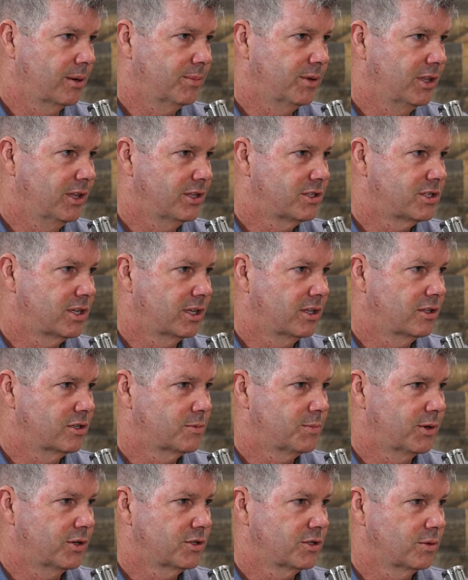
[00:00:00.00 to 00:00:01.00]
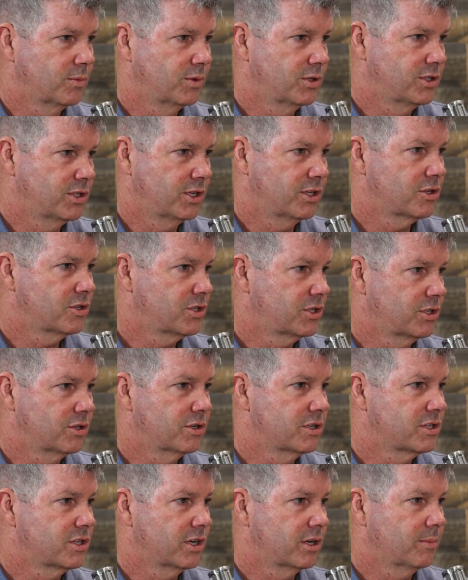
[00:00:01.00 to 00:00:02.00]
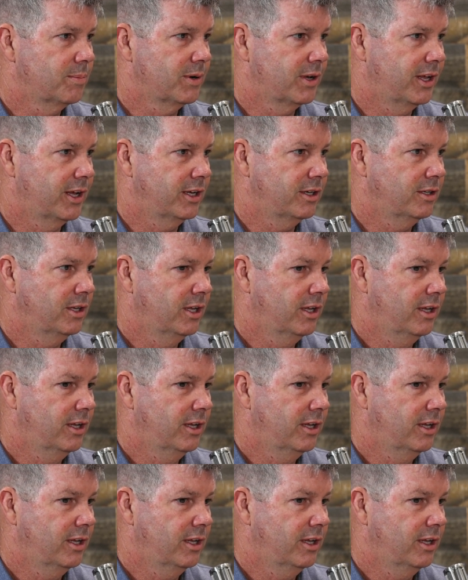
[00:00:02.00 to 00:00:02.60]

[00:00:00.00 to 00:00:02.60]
but let's say this person was in a Cirrus airplane